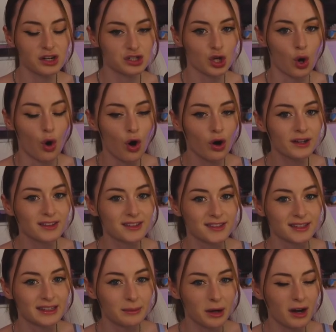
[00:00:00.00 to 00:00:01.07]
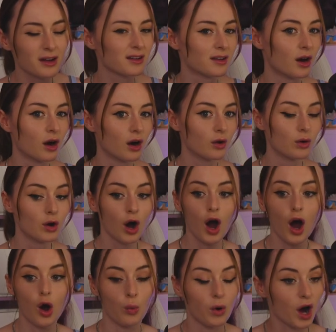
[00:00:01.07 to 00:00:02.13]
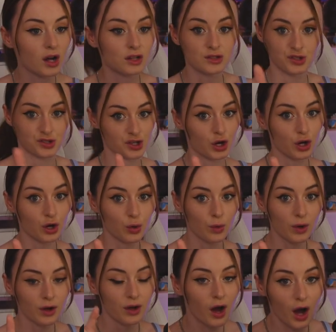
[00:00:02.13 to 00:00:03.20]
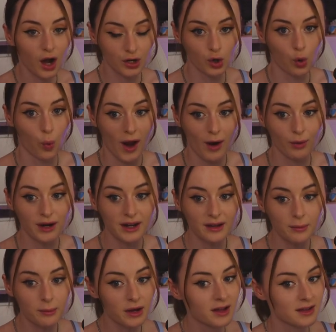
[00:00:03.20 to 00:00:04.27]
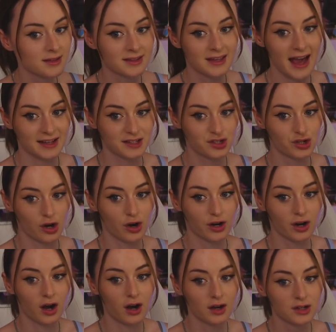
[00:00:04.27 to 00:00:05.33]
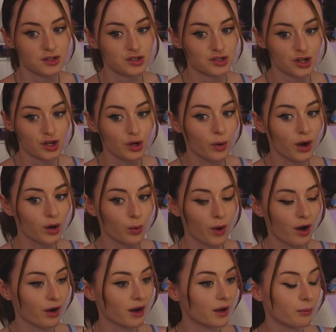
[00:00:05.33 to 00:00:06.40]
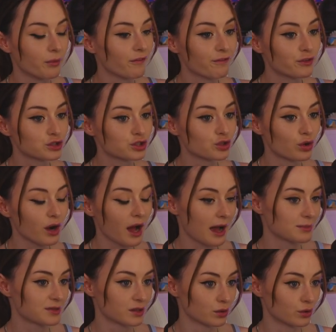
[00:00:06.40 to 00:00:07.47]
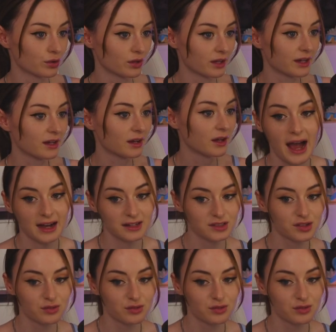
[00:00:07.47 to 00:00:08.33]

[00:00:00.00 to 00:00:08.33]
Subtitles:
gonna talk in the cinema? No. Oh. Zoo, aquarium, yes, Joker. Zoo, aquarium, for sure, absolutely. Axe